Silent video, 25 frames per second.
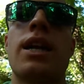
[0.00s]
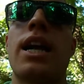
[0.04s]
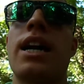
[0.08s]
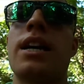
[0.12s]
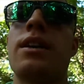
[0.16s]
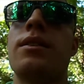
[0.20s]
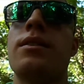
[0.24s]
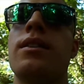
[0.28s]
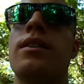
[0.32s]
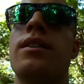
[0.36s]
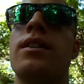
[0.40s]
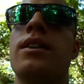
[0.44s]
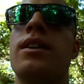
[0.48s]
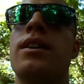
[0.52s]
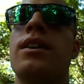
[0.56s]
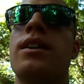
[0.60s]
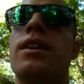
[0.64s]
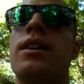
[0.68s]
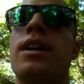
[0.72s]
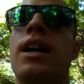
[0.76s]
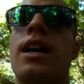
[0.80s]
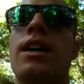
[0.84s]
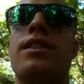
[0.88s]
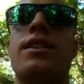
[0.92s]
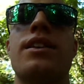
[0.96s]
and I
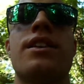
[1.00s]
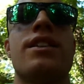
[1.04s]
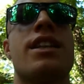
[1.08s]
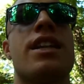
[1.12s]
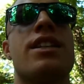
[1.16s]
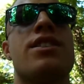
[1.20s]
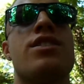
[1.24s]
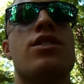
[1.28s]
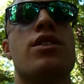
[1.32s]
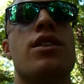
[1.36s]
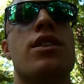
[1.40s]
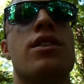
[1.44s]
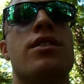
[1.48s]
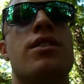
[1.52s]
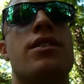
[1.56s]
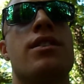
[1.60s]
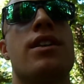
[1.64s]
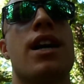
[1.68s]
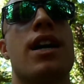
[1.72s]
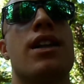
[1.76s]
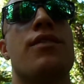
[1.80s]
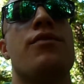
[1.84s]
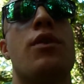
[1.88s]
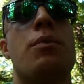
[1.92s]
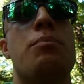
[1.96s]
think that's a
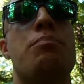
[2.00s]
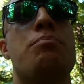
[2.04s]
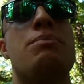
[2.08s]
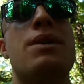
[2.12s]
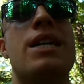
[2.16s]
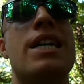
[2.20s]
kind of a